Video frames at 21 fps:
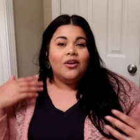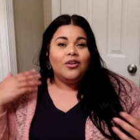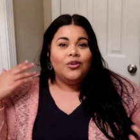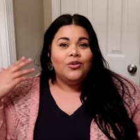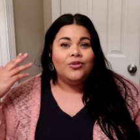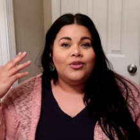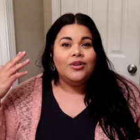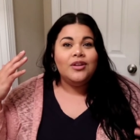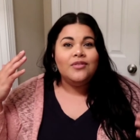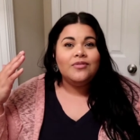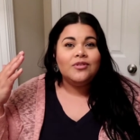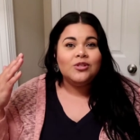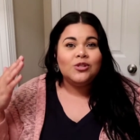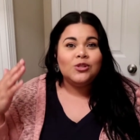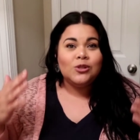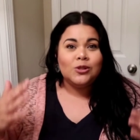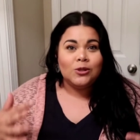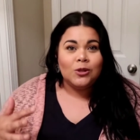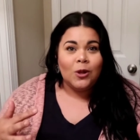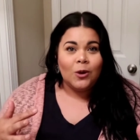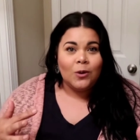You don't even
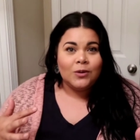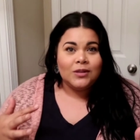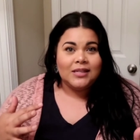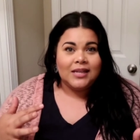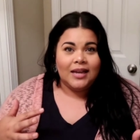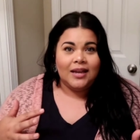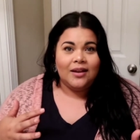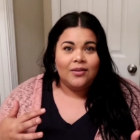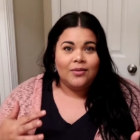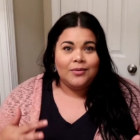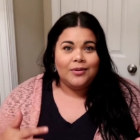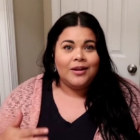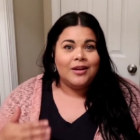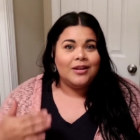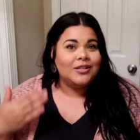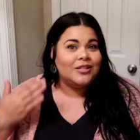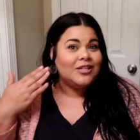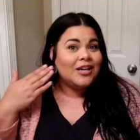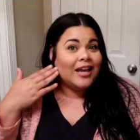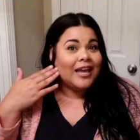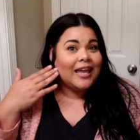slow down
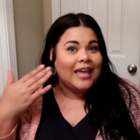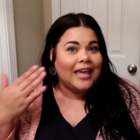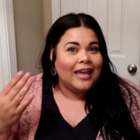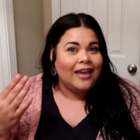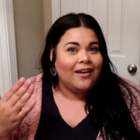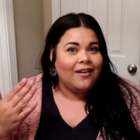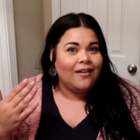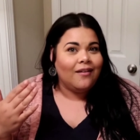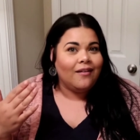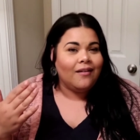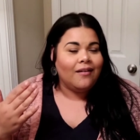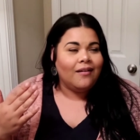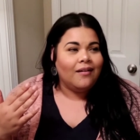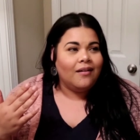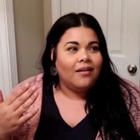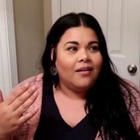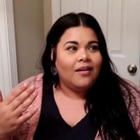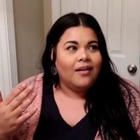to hear.